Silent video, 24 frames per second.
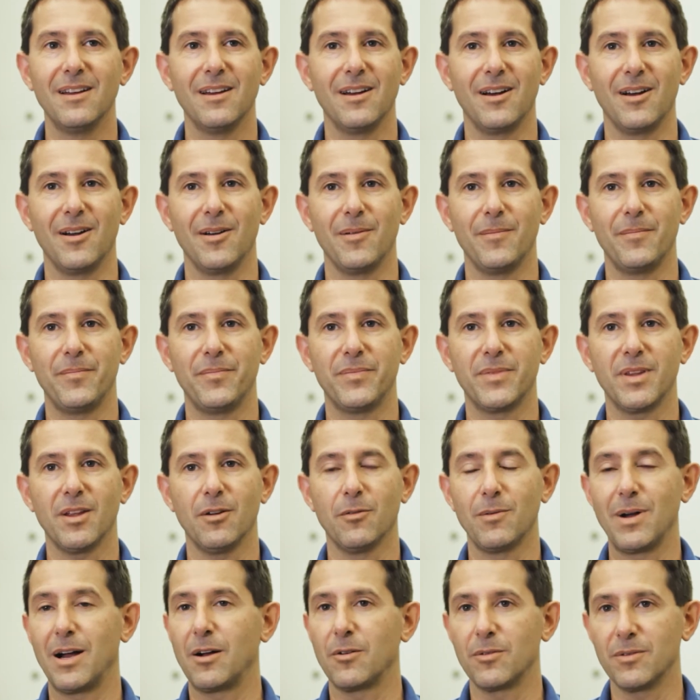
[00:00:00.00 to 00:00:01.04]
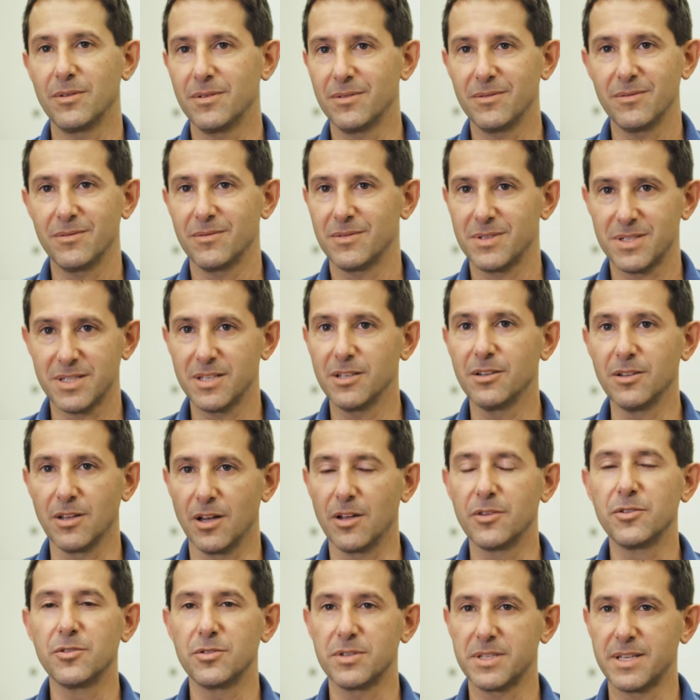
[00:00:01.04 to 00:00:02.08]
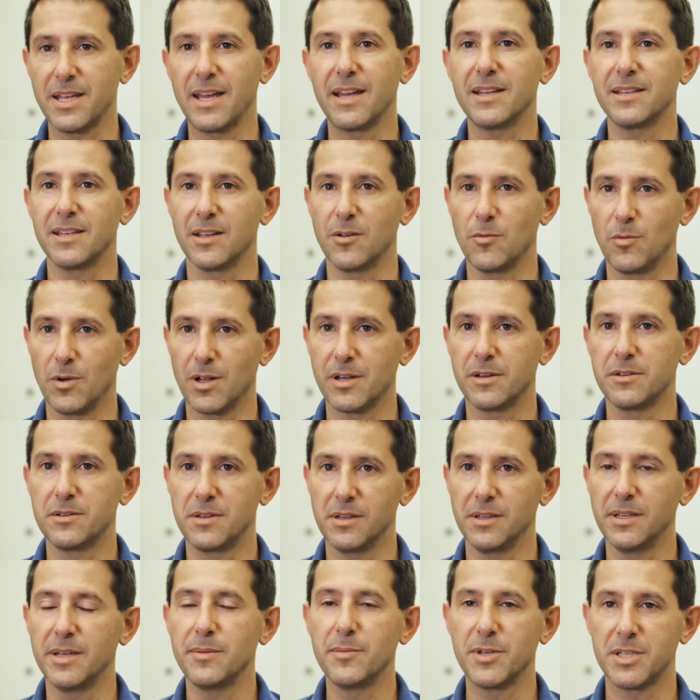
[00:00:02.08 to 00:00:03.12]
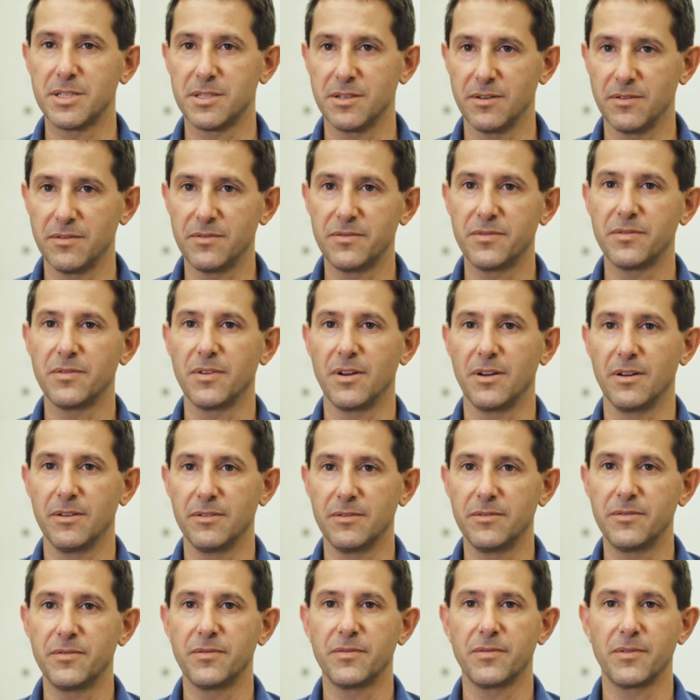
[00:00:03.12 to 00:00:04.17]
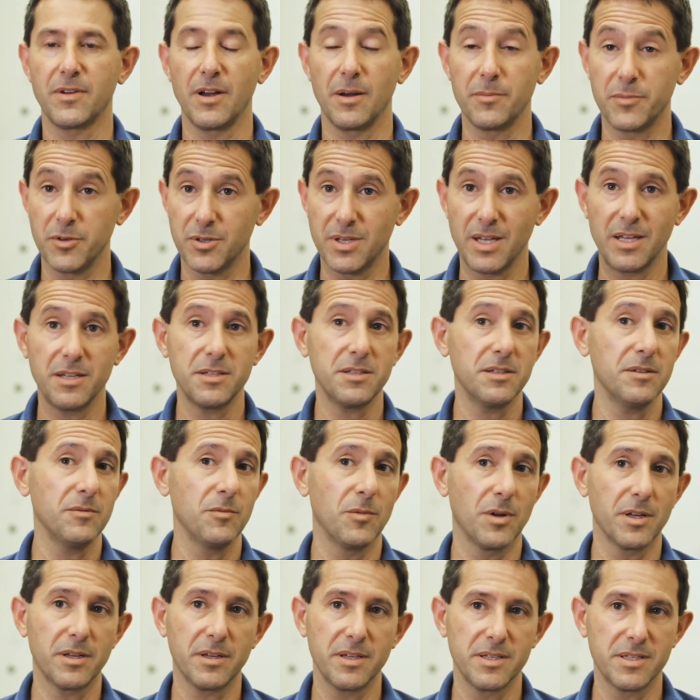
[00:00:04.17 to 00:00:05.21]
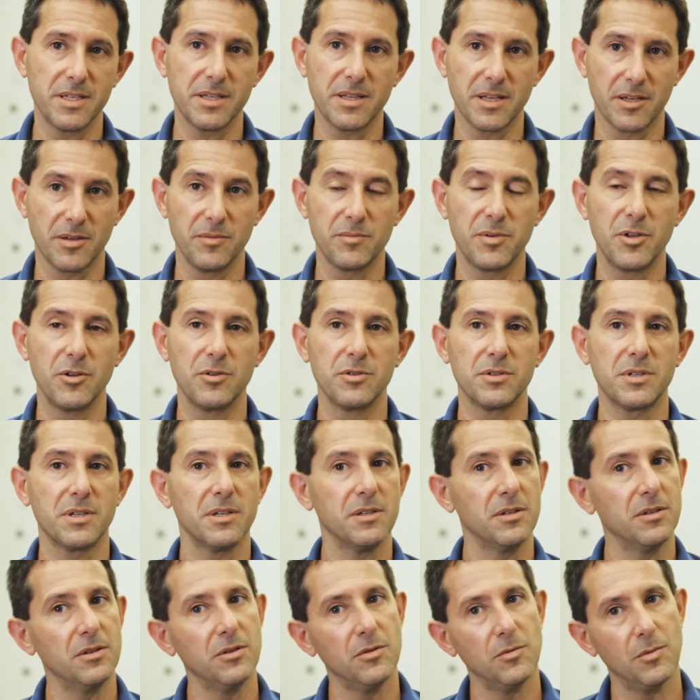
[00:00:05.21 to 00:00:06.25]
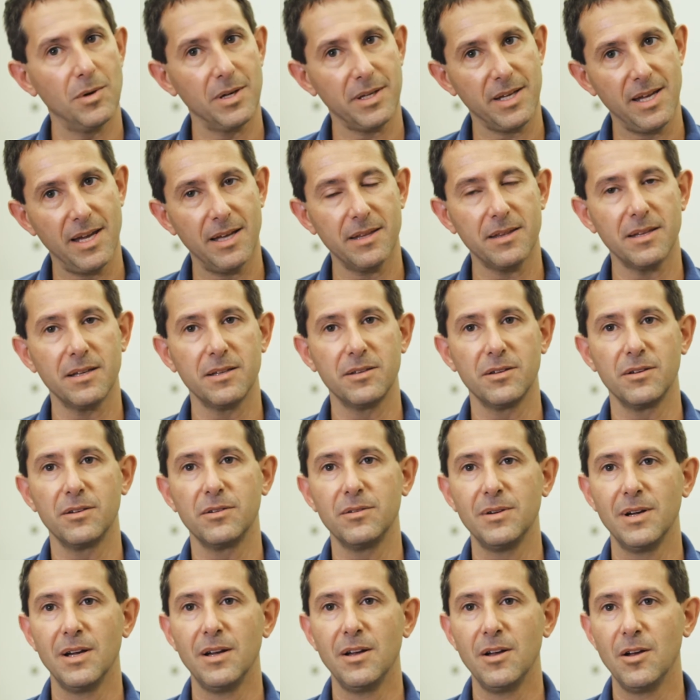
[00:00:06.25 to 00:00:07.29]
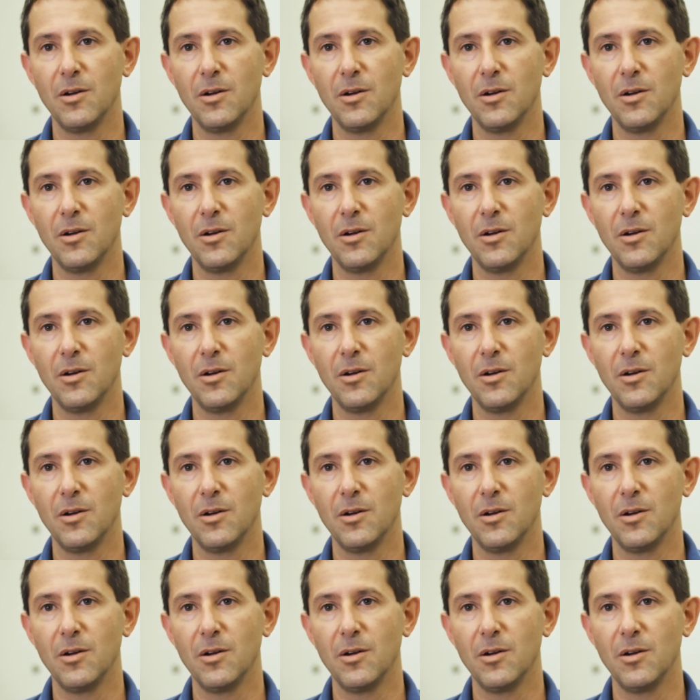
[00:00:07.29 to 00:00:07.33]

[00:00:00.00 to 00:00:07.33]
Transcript: um, around still understanding what are the limits of, of computation, what is it that computers can do, what can't they do,